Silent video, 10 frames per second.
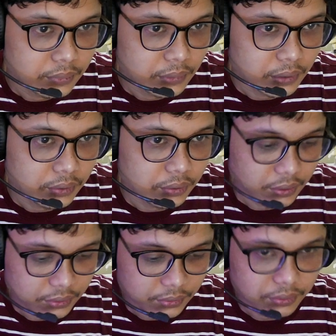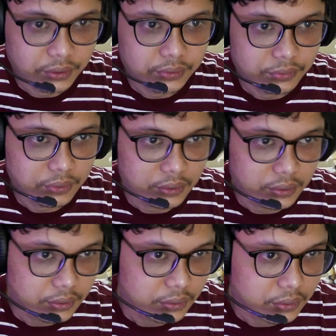I don't need to do this
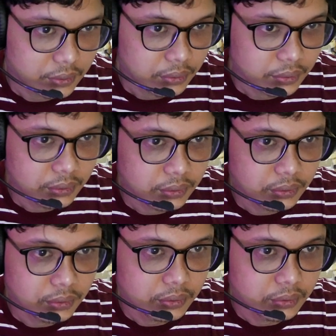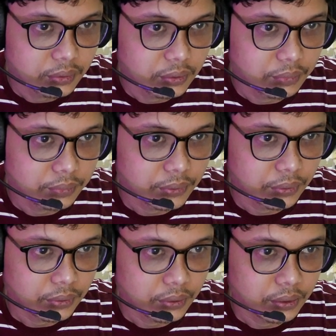one. Oops,
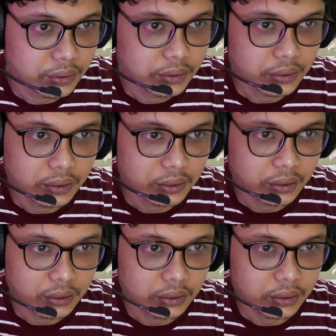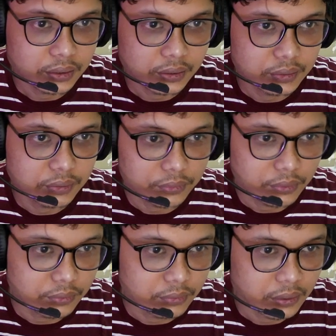sorry. I think this is the
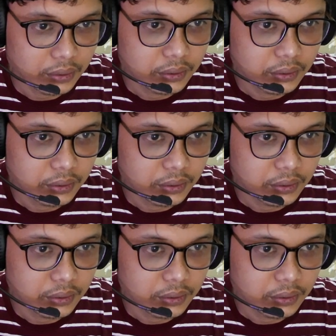wrong one.